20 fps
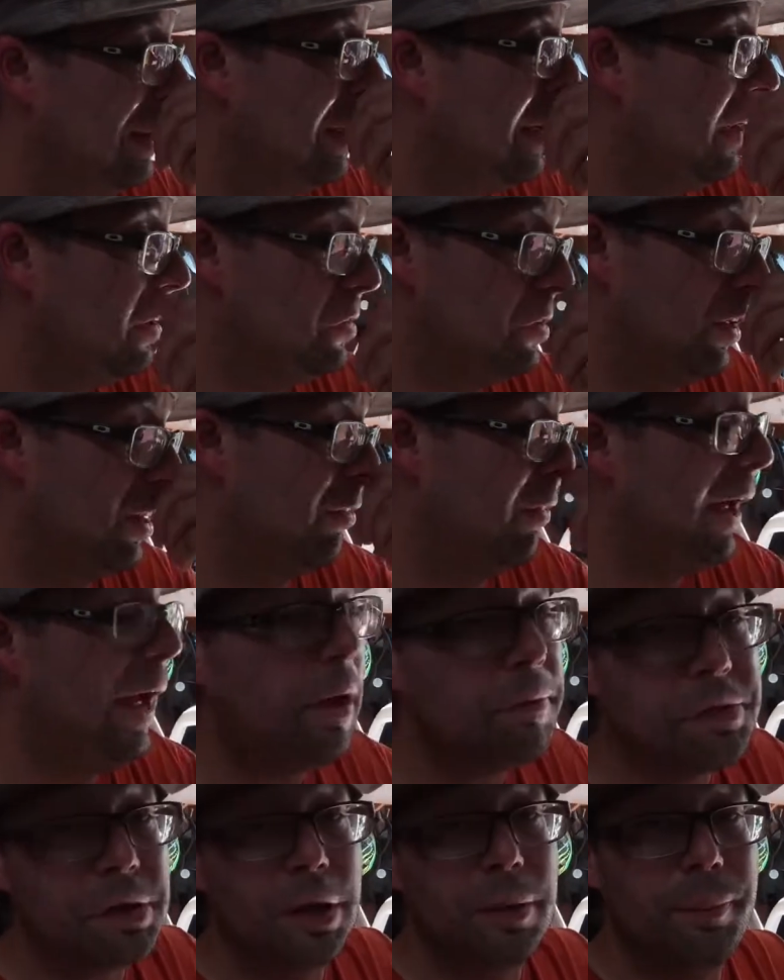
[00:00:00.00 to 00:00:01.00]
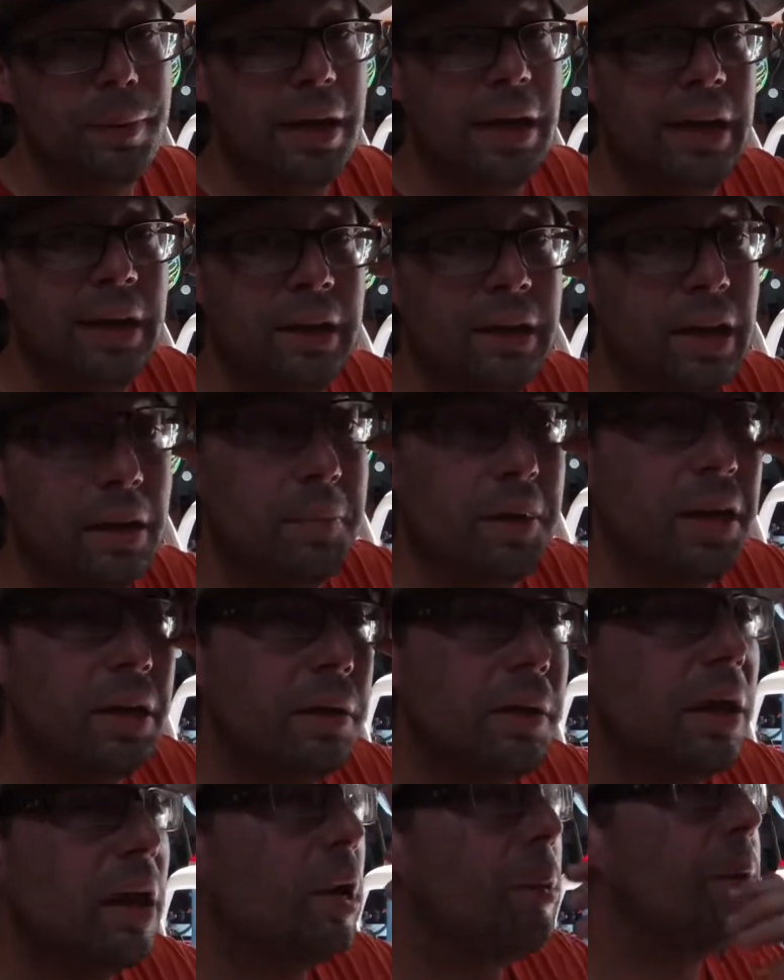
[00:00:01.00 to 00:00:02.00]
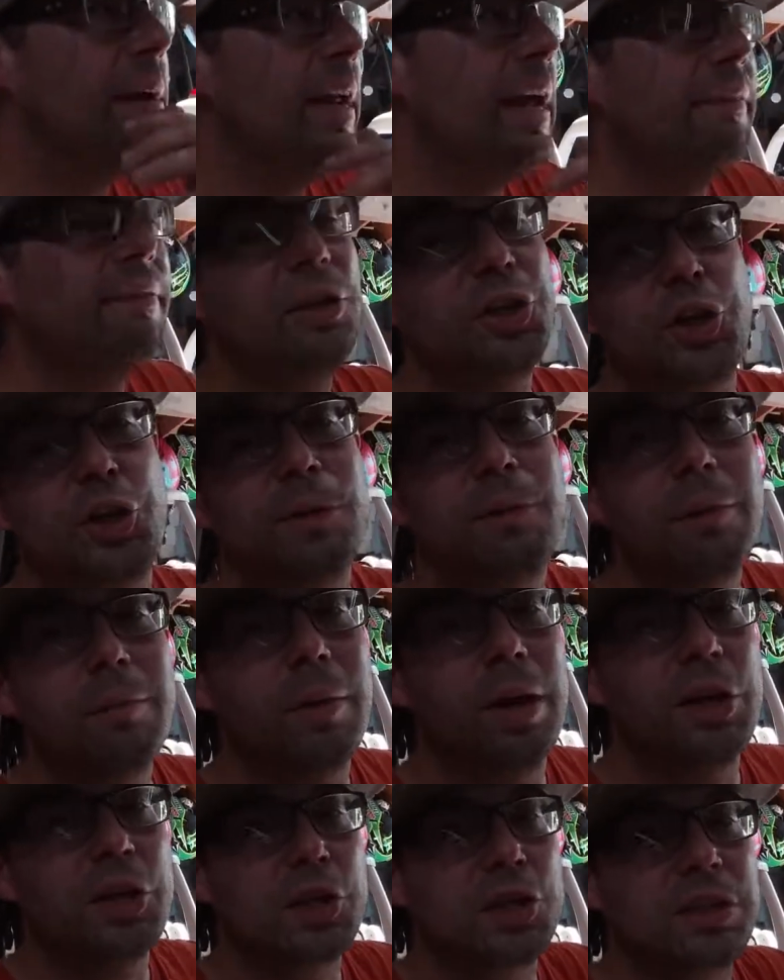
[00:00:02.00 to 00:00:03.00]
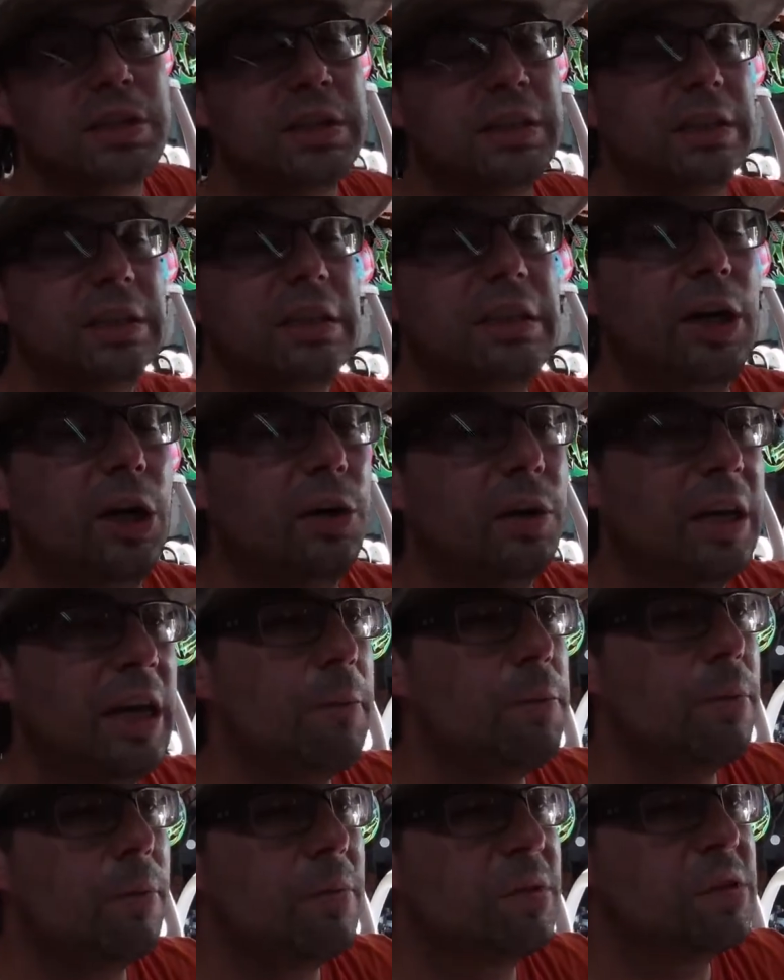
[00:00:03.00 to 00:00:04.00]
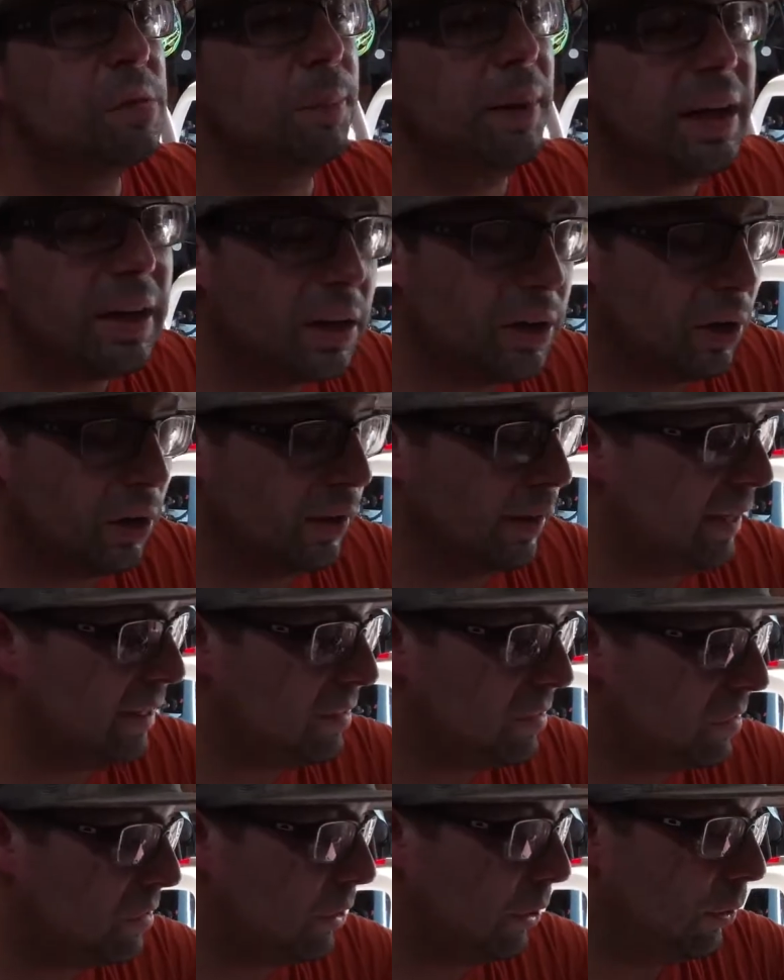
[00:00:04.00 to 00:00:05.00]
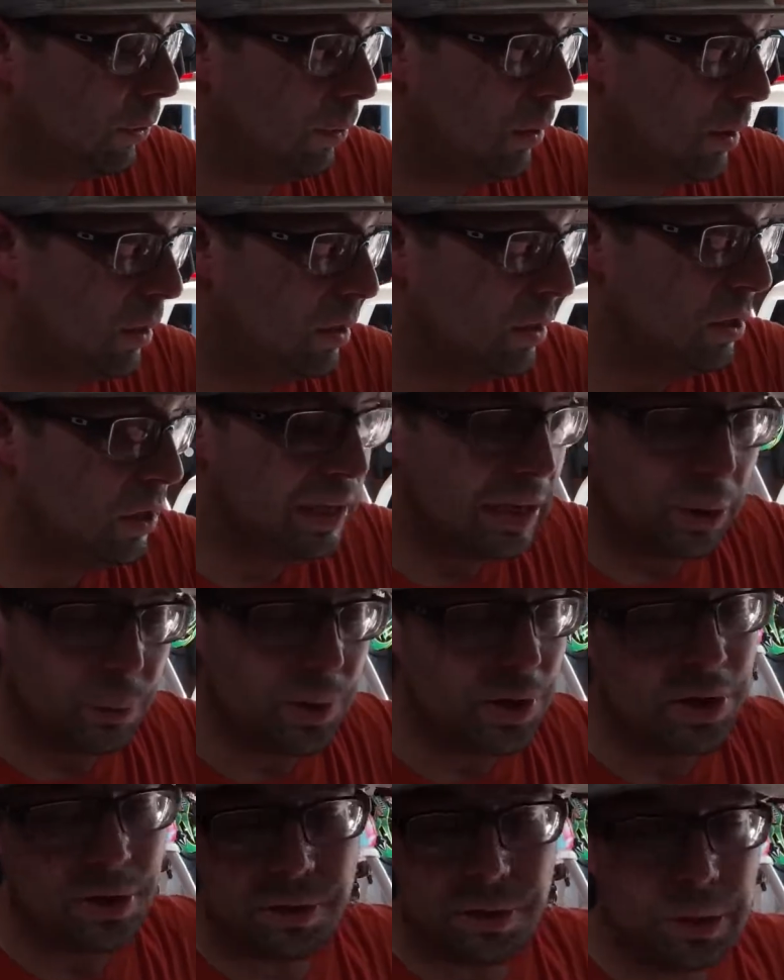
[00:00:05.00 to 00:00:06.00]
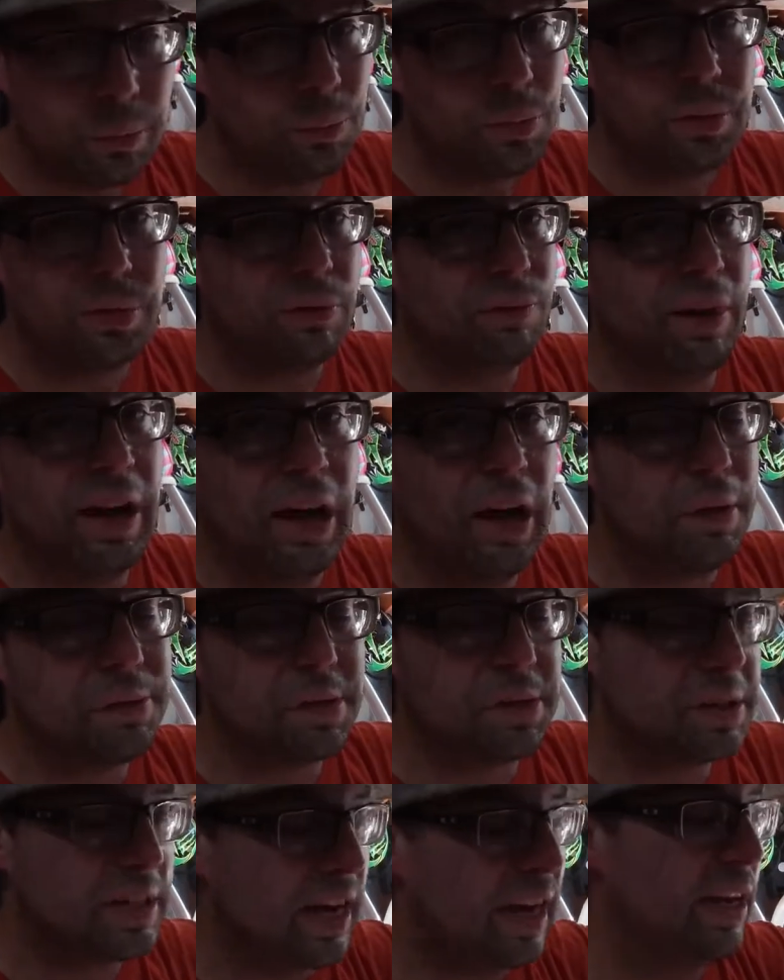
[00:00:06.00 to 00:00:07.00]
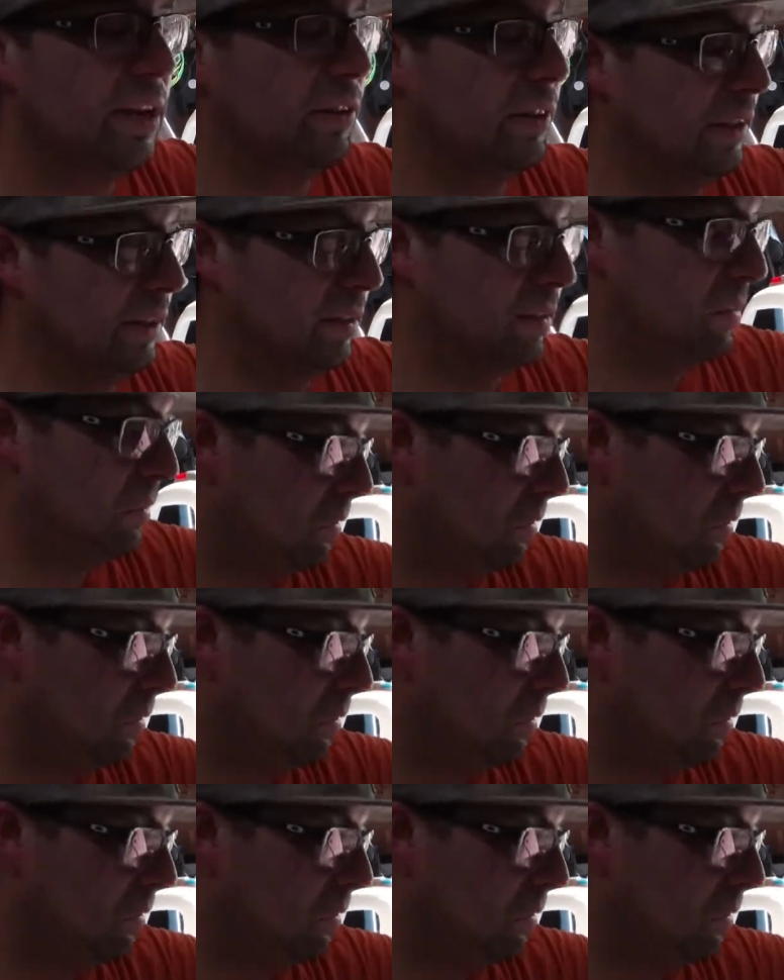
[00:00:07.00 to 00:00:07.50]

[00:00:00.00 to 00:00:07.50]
So the valves aren't bad. I mean, we didn't have to shim them much to, you know, keep them in spec and all that, so the valves are dialed in.